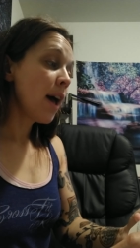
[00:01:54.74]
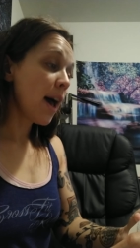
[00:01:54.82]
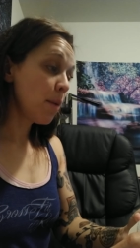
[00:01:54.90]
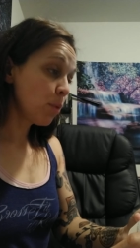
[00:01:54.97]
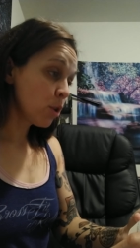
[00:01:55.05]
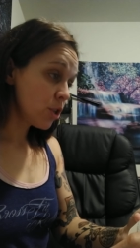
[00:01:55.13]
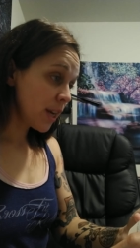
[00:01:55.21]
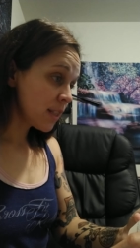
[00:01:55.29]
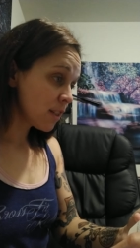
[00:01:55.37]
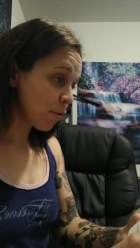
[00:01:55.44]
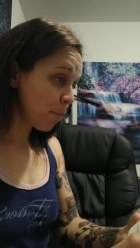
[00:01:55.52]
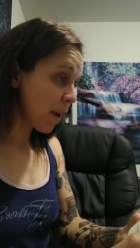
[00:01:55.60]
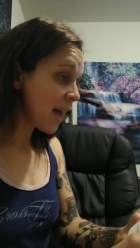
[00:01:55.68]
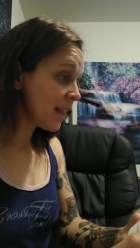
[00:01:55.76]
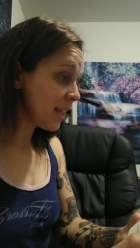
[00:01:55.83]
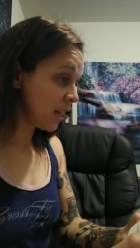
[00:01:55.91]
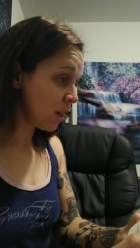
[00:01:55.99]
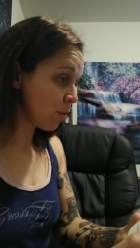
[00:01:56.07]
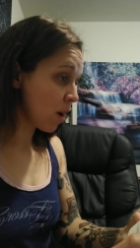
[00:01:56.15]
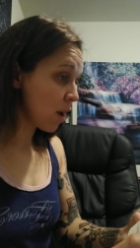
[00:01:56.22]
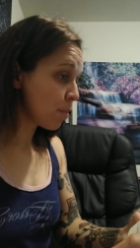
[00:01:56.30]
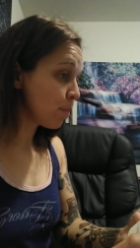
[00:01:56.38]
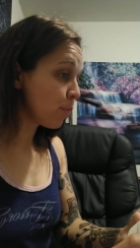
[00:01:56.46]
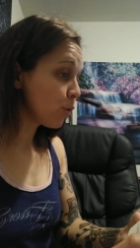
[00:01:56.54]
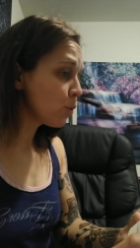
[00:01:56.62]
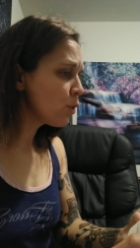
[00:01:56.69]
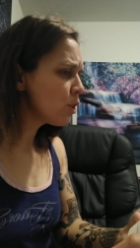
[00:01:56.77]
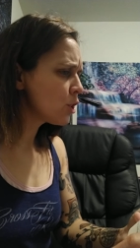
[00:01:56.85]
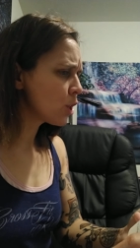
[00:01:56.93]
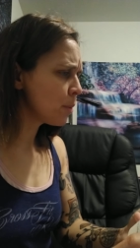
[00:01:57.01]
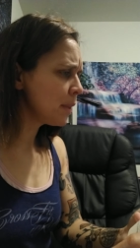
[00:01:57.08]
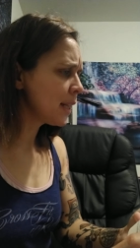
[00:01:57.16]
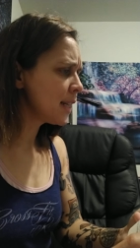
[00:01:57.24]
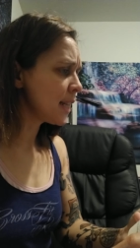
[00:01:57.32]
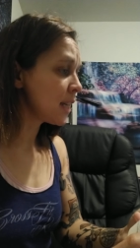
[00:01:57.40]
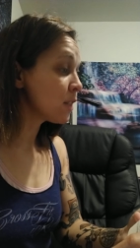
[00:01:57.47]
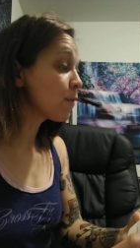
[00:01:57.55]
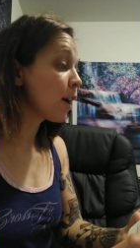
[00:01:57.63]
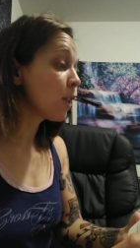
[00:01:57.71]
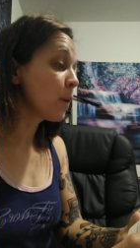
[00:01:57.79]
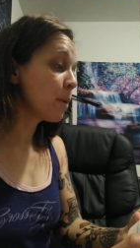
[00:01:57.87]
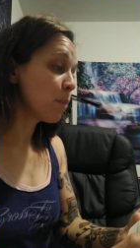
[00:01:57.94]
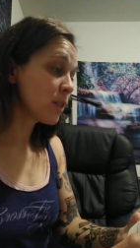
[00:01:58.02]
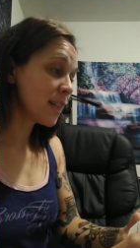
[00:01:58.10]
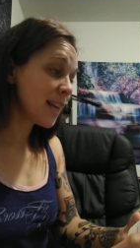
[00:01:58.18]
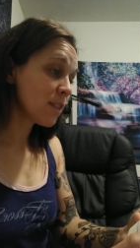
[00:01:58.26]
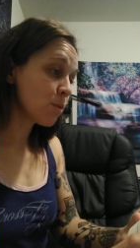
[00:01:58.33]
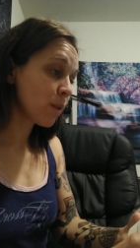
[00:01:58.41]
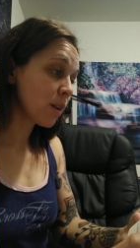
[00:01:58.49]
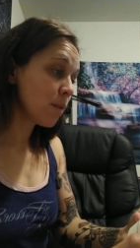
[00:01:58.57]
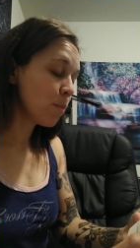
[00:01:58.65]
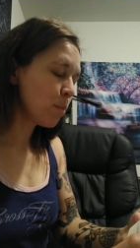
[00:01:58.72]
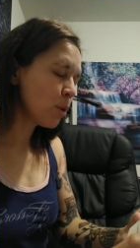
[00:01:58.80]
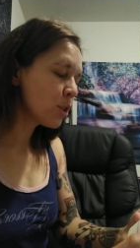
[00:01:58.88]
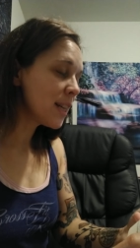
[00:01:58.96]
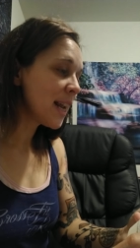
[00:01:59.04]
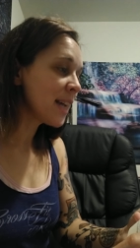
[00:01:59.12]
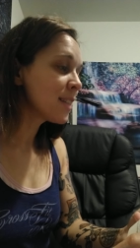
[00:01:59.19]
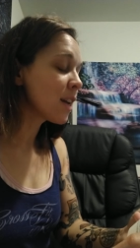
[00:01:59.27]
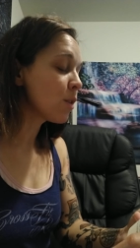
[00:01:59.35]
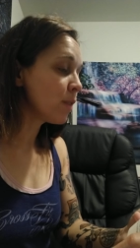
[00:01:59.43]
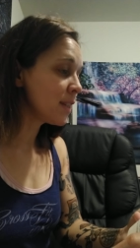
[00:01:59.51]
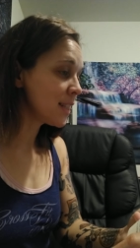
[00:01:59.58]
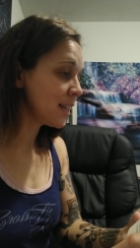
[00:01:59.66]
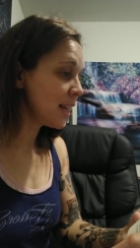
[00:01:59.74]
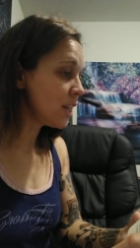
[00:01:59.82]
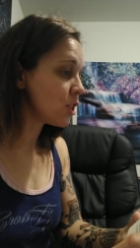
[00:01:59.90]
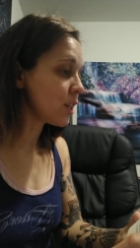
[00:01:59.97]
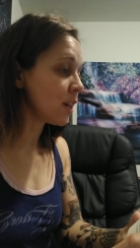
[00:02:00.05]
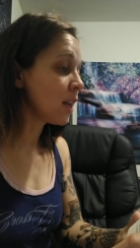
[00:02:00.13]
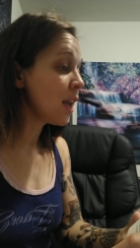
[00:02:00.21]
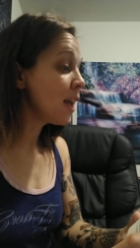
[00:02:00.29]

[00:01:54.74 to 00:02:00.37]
had more chance of piloting Iran through the turbulent days following Mossadegh's resignation